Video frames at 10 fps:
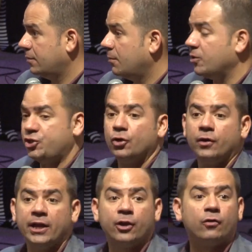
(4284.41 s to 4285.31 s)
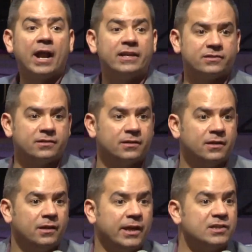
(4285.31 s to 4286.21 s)
Maturity in Christ
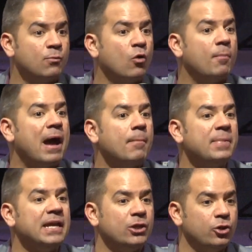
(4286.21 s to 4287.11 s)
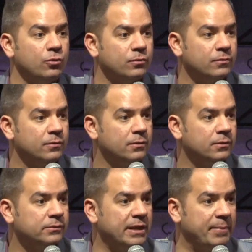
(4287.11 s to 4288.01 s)
is more about me and you
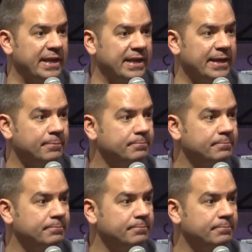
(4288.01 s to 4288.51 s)
than me and him.